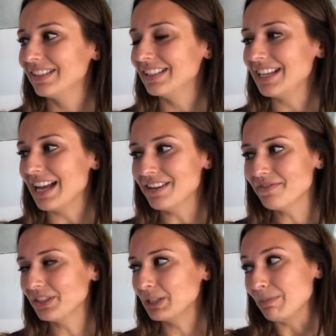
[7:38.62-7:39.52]
it's kind
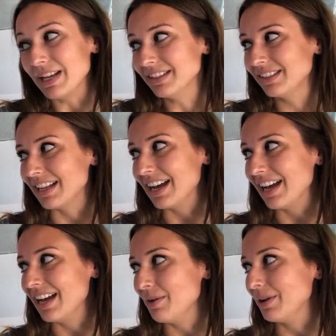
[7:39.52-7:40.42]
of a space
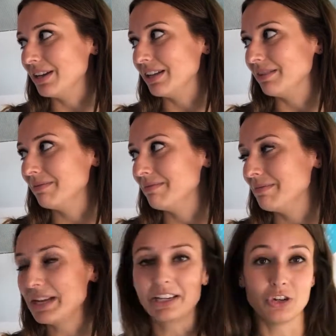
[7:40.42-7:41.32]
that I want to
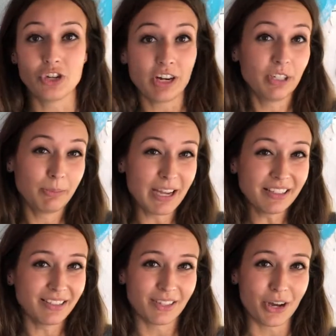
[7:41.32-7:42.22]
make it a shared
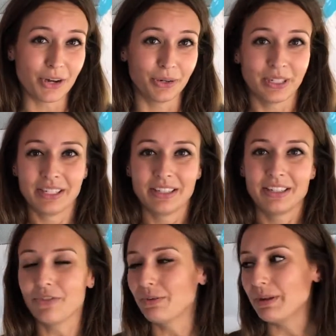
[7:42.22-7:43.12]
space. So
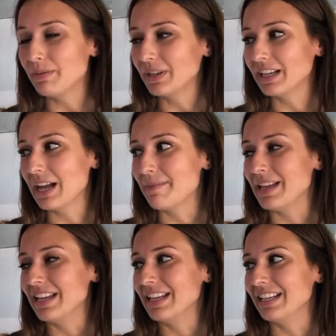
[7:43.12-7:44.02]
different people can come
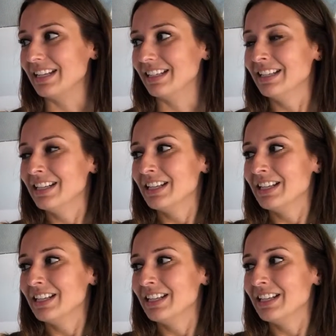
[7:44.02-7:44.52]
in and,